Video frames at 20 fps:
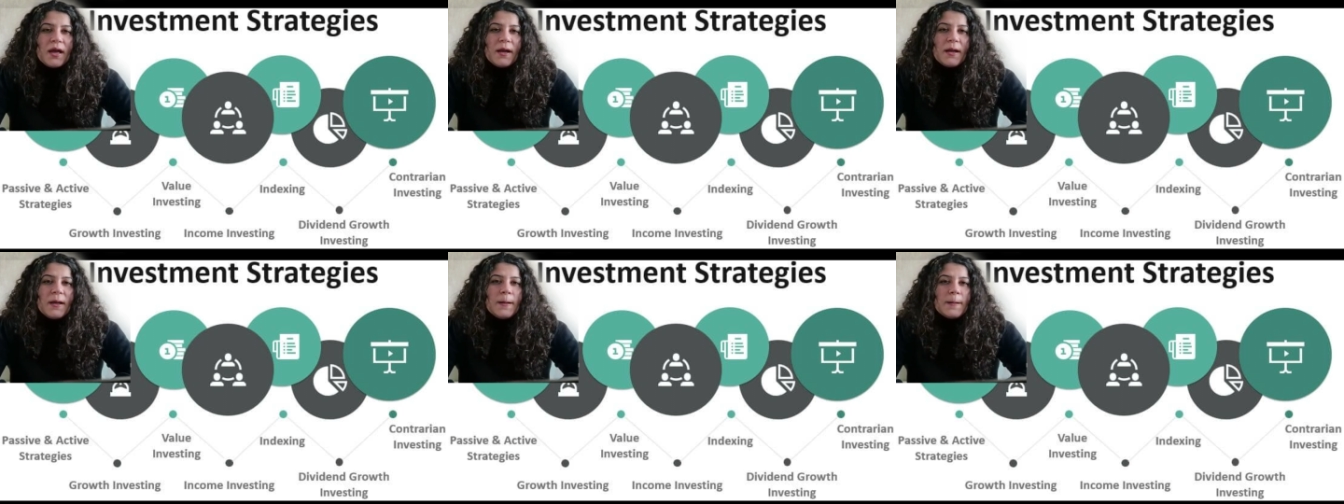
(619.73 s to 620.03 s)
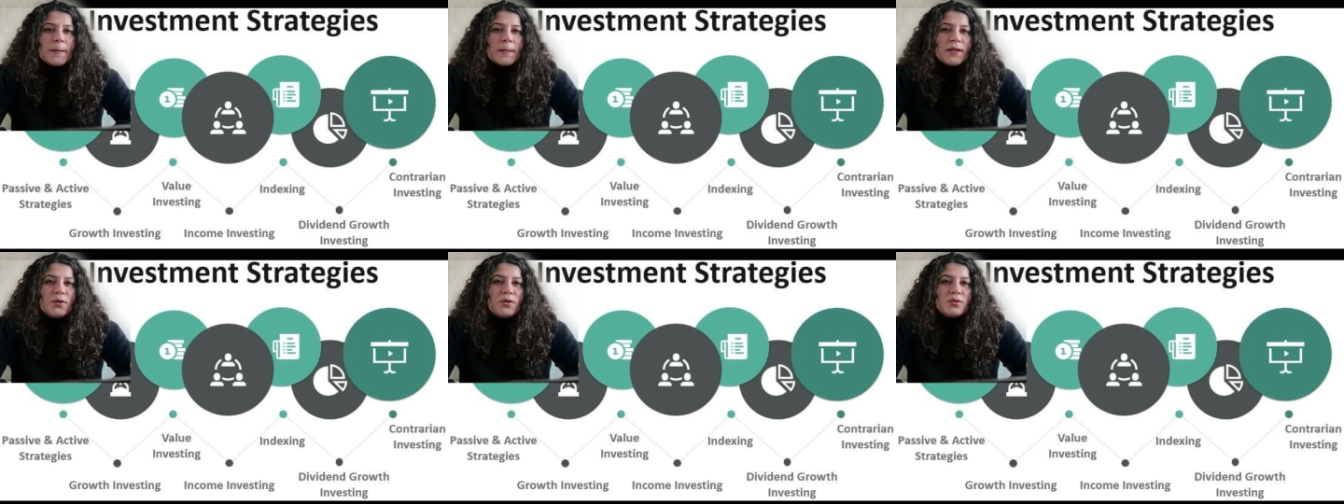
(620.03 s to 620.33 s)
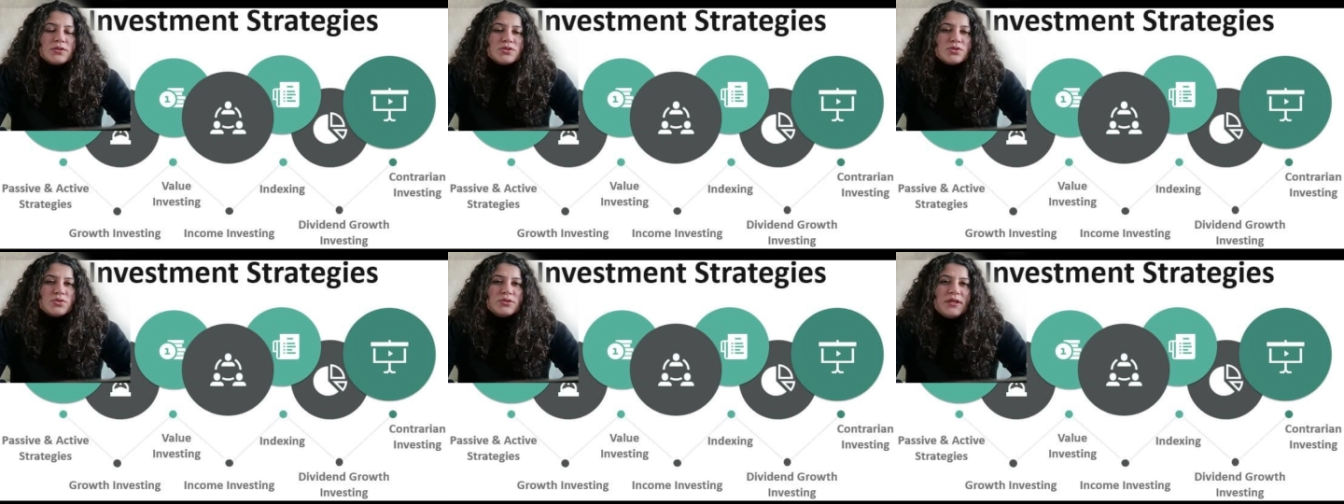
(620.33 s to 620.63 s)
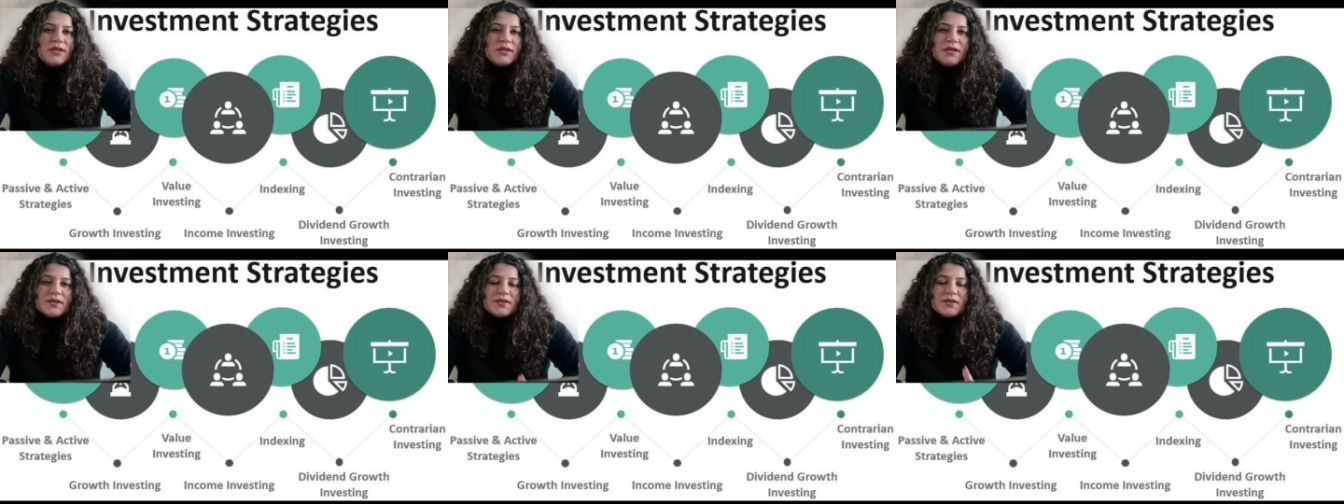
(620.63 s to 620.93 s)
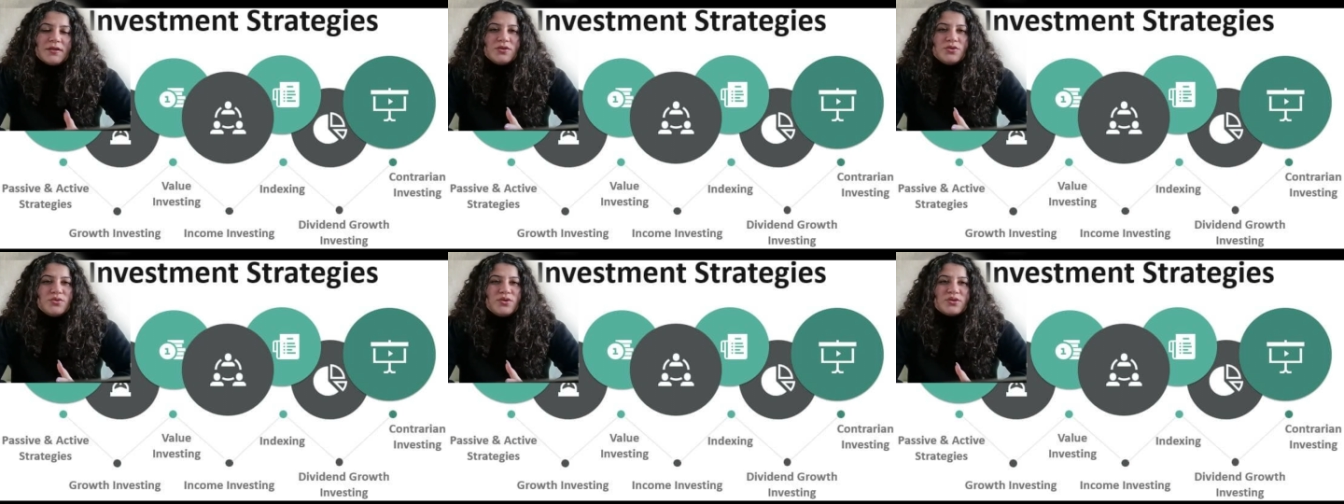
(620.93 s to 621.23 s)
and also taking
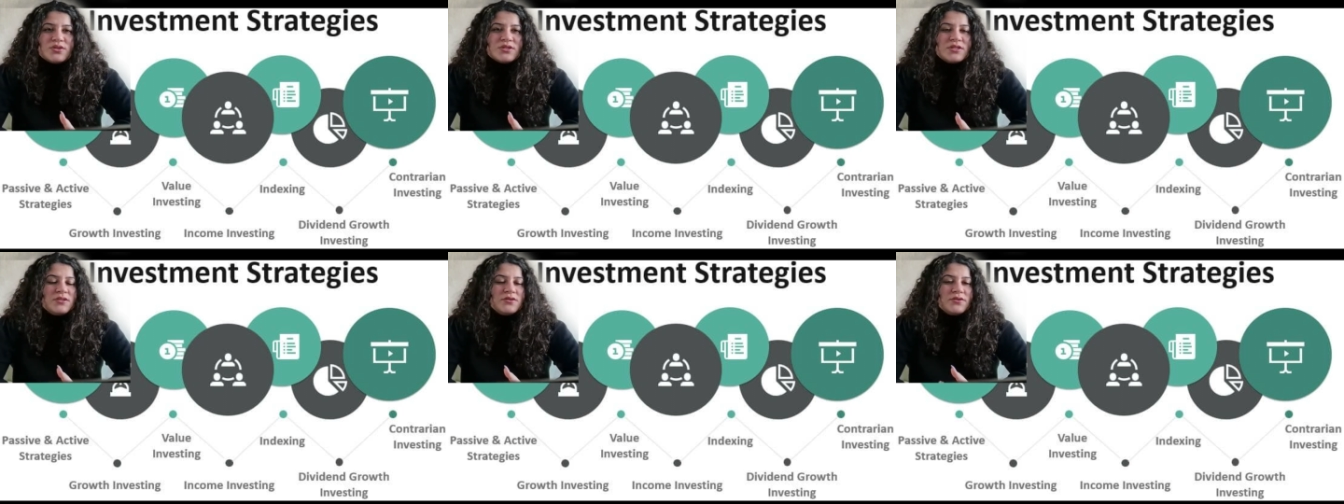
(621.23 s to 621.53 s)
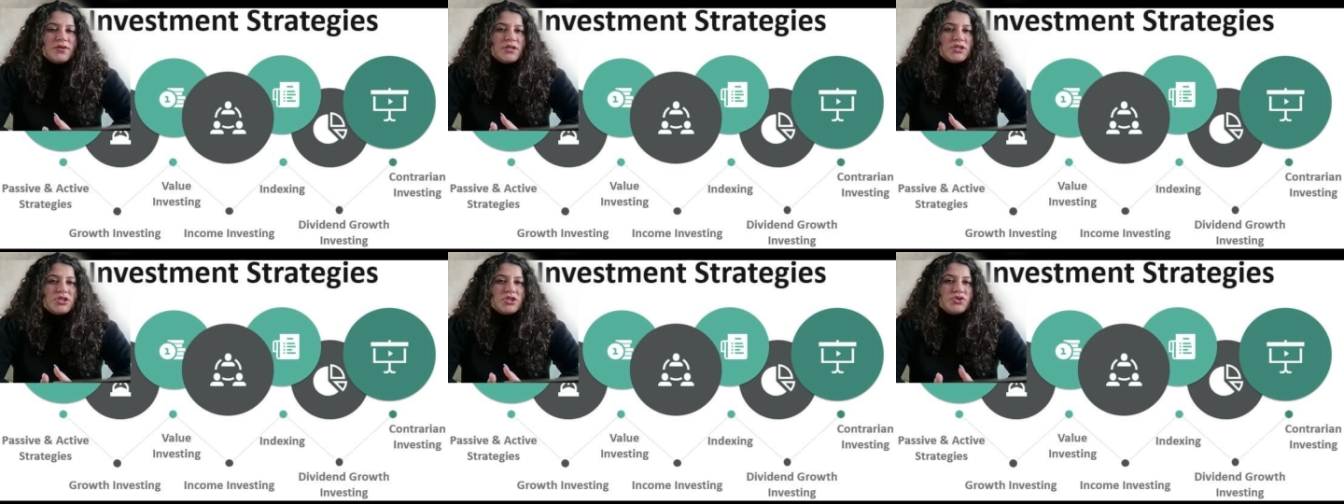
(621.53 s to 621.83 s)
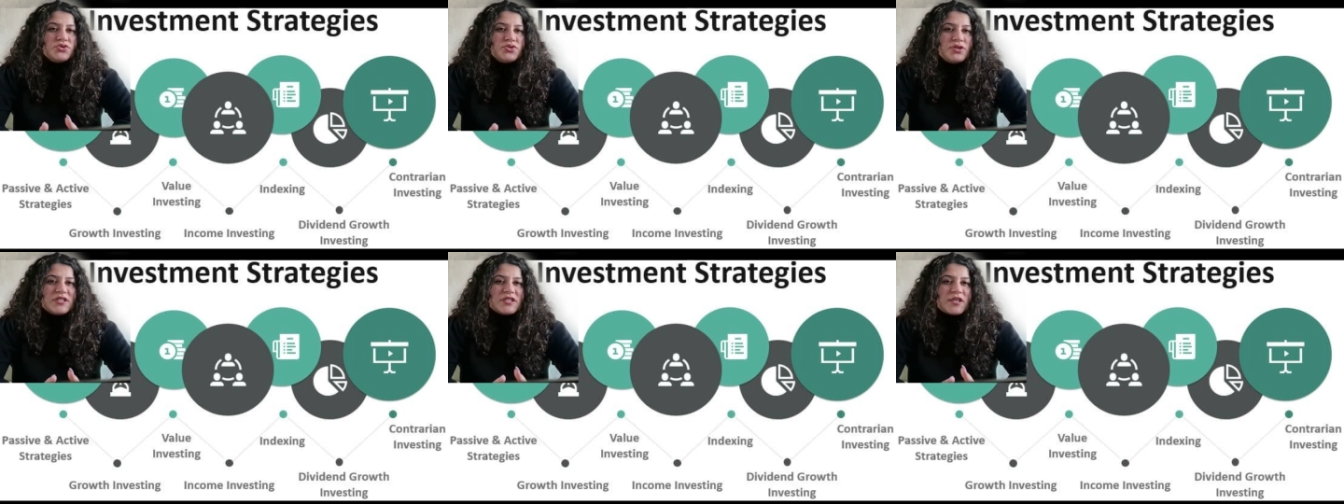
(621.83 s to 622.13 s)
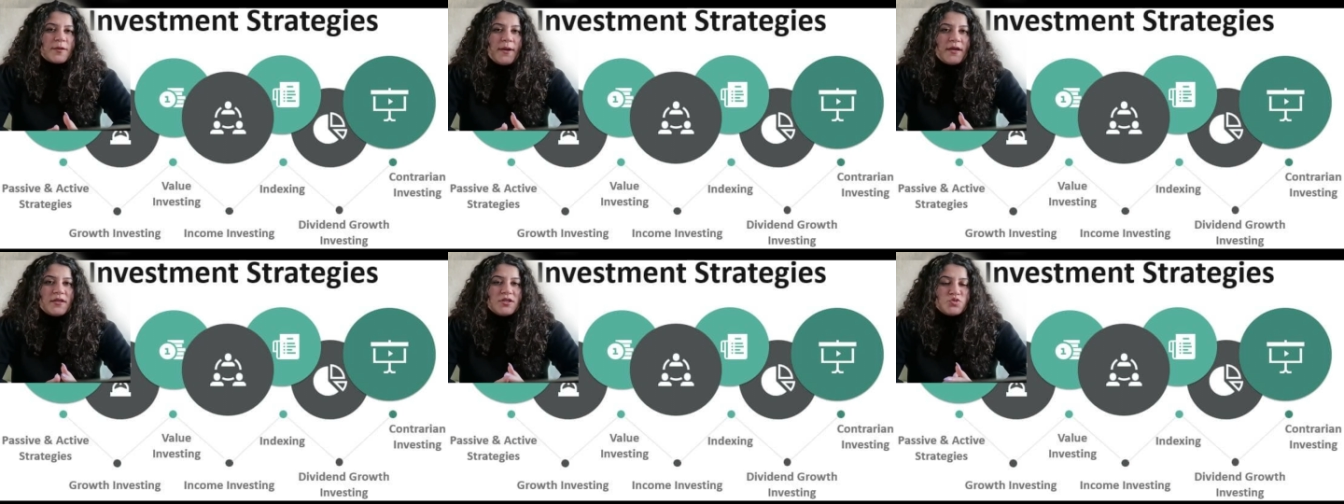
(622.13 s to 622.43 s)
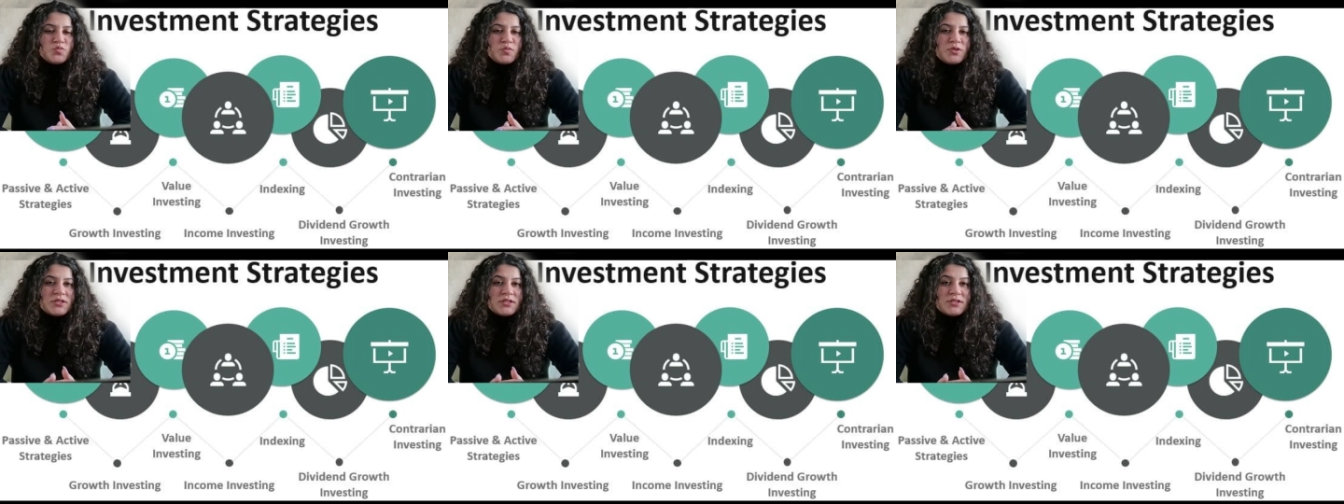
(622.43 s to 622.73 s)
into consideration risk
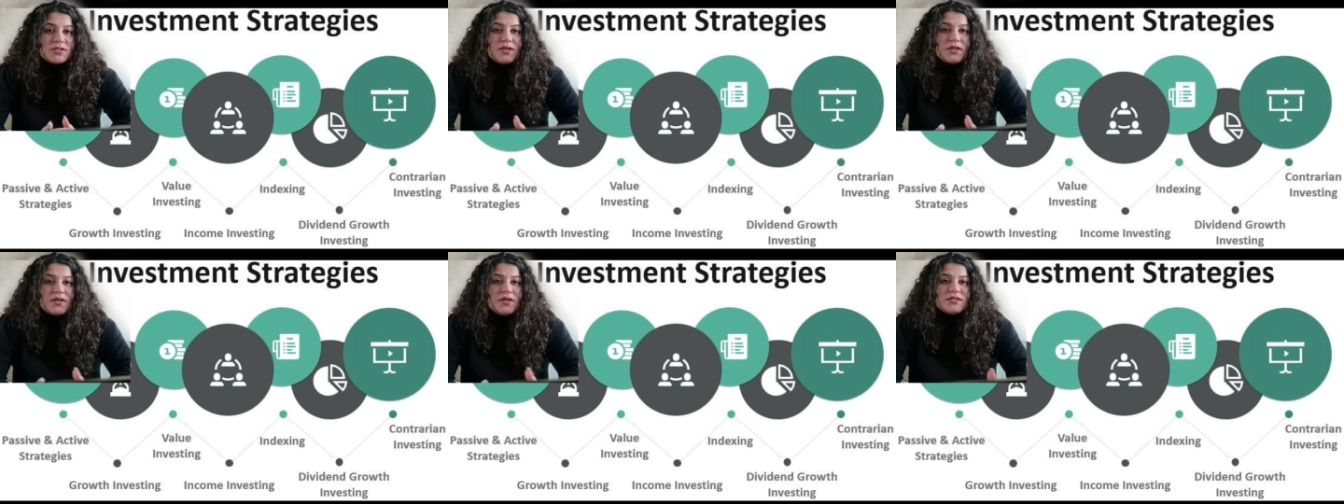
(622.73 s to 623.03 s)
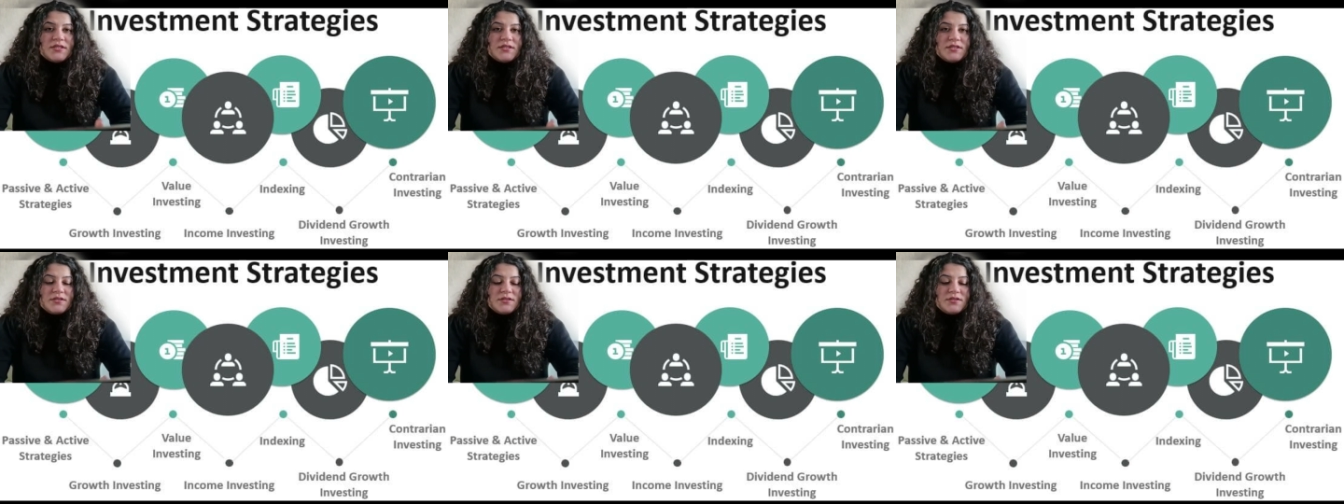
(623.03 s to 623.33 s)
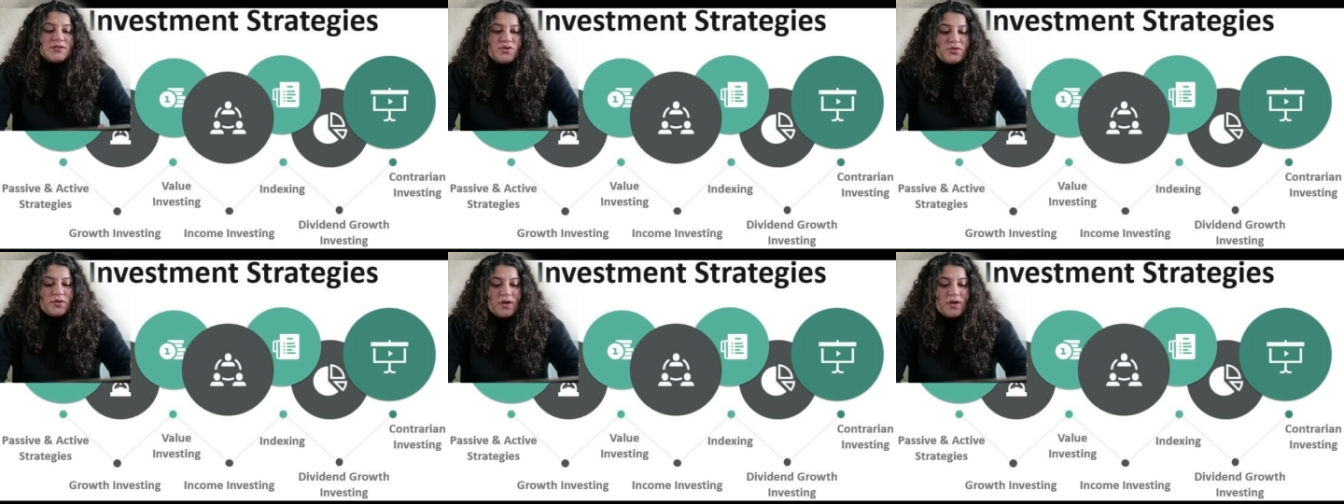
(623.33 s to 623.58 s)
management that I still